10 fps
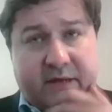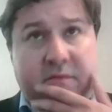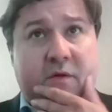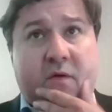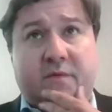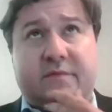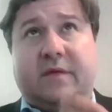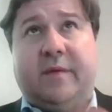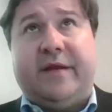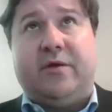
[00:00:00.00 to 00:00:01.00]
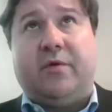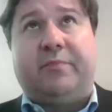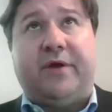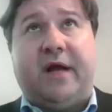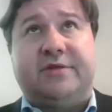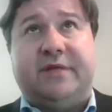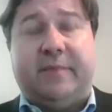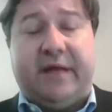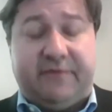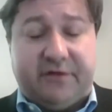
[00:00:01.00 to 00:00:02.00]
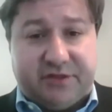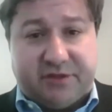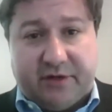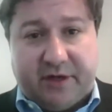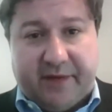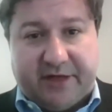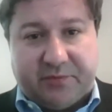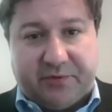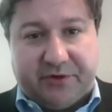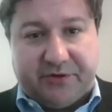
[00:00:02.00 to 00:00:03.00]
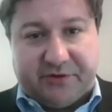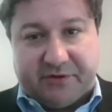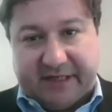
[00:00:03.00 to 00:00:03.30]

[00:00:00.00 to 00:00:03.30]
gold production, if you just look at major producers,